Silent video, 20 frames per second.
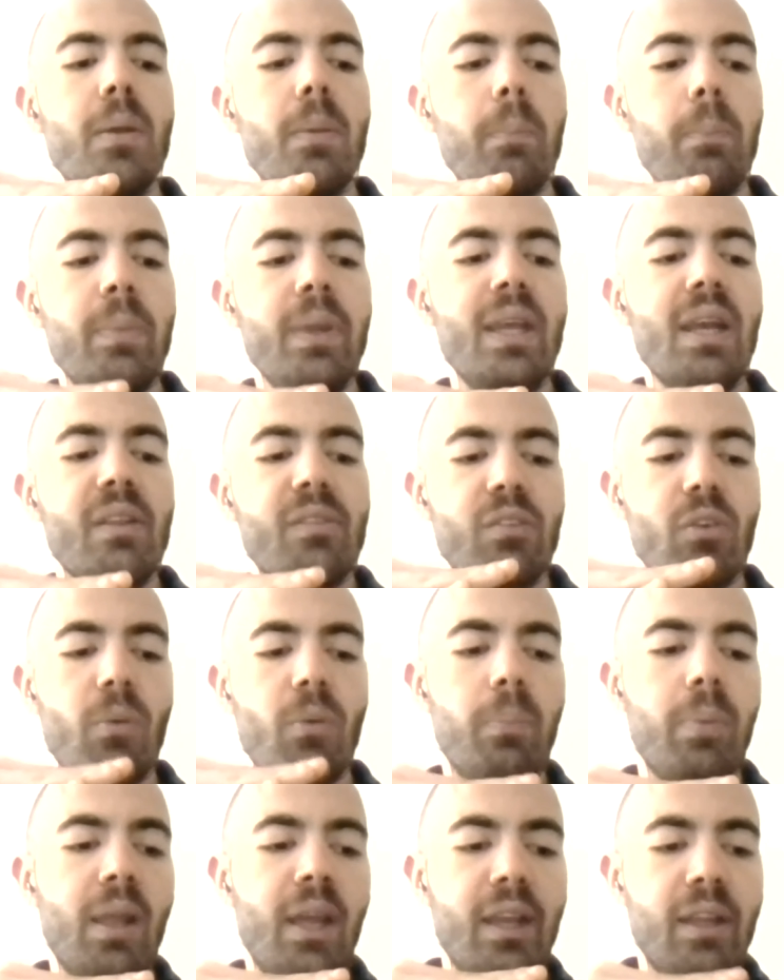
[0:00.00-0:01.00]
be as
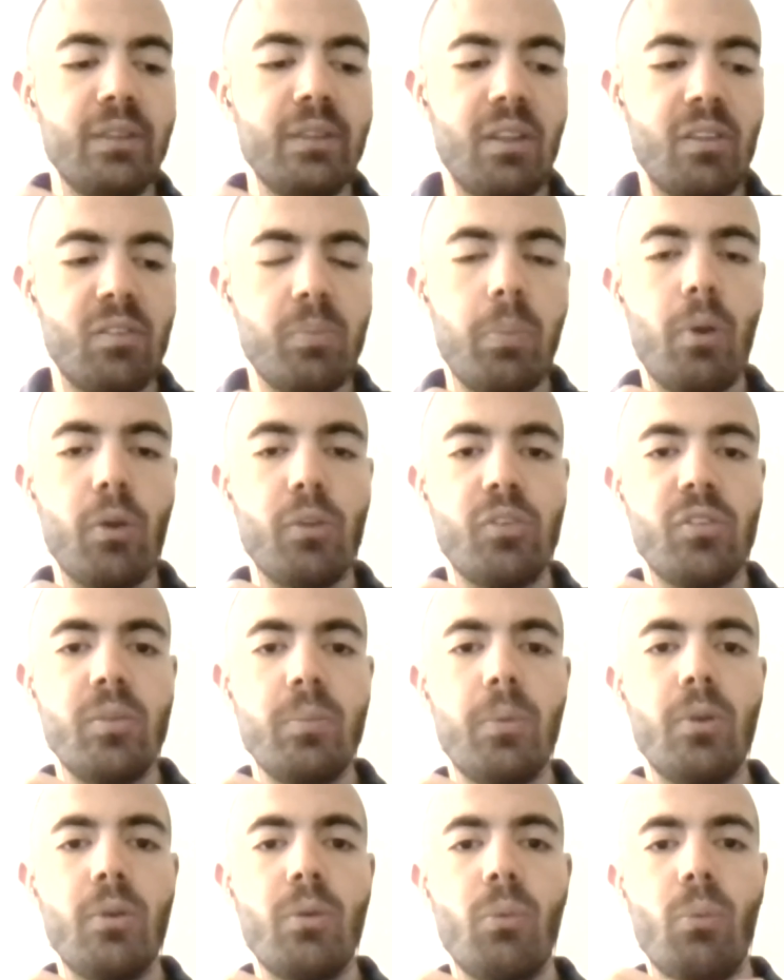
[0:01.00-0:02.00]
compliant as
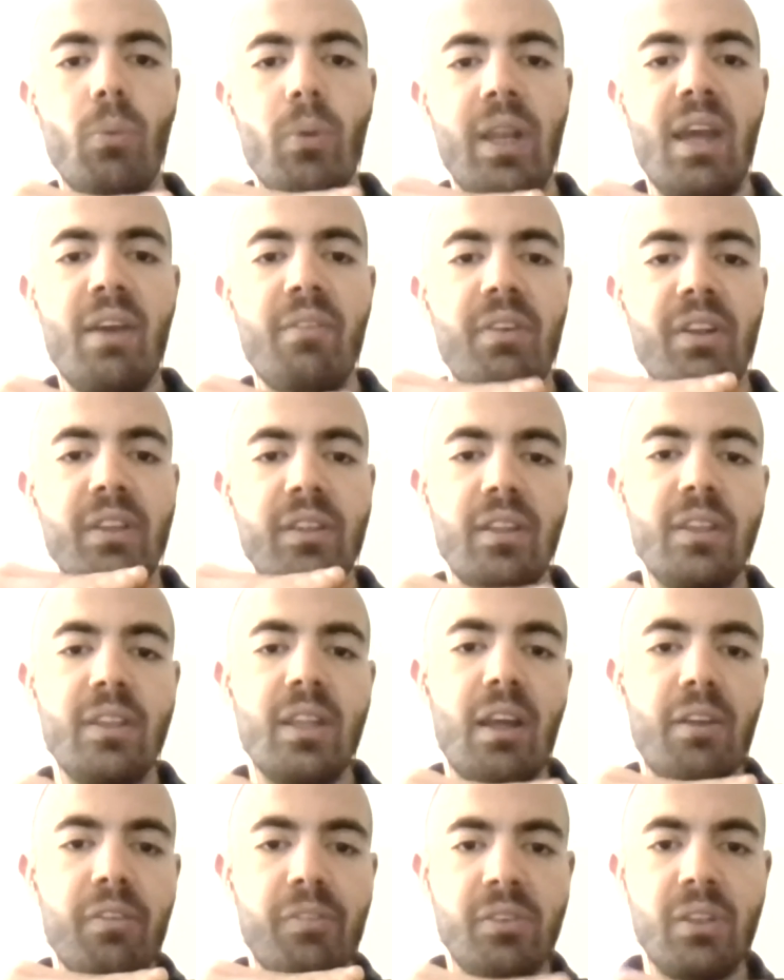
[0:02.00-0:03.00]
possible whenever the
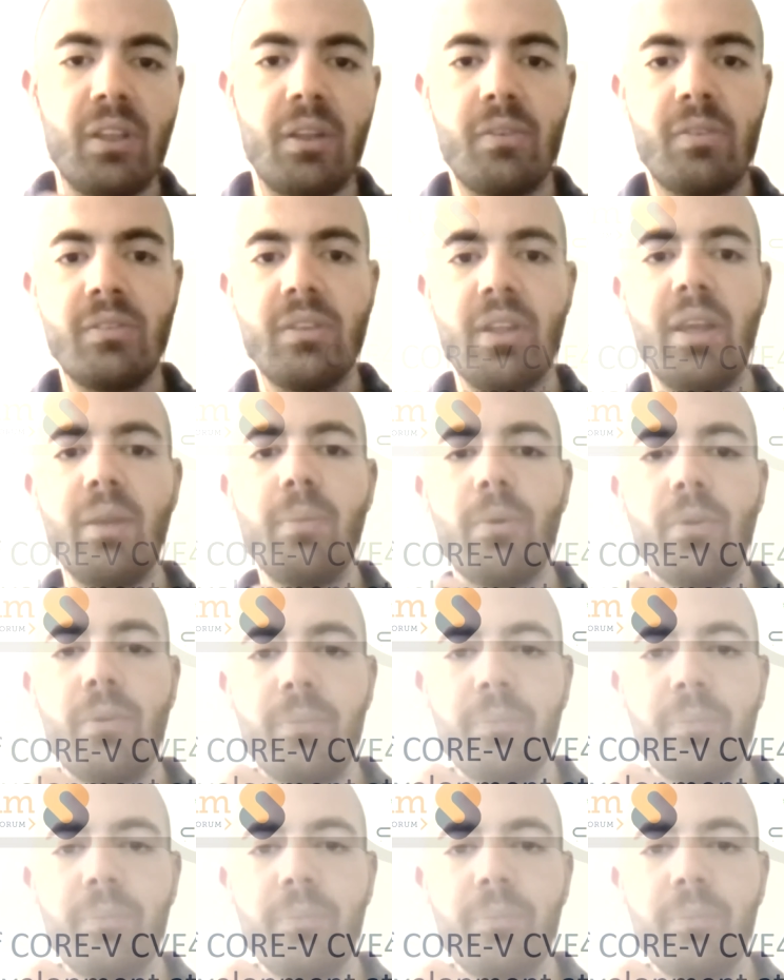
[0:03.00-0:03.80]
drafts are stable.